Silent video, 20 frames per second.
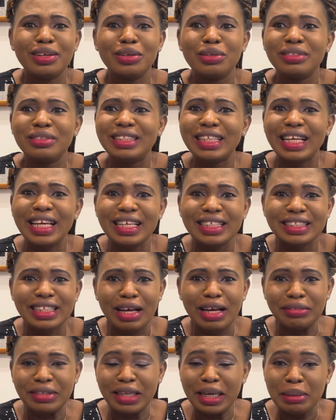days
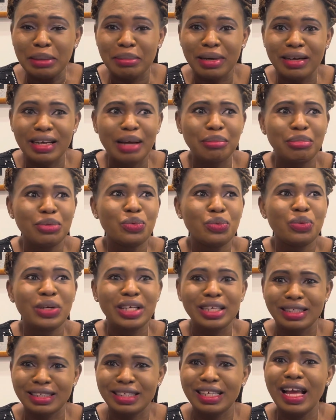after I mean
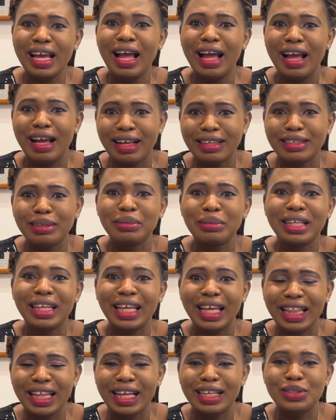weeks, yeah, something
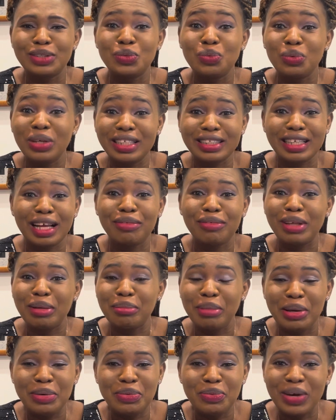like that, weeks after
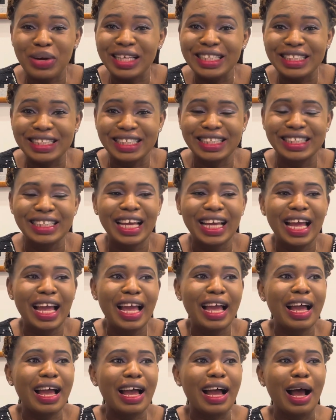my wedding,
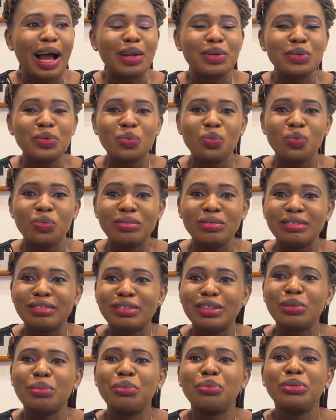and
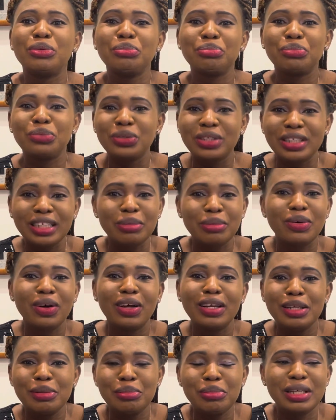some people keep
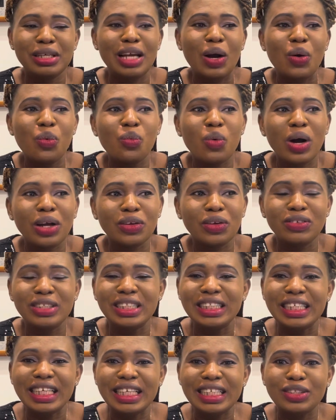calling me on one of the days,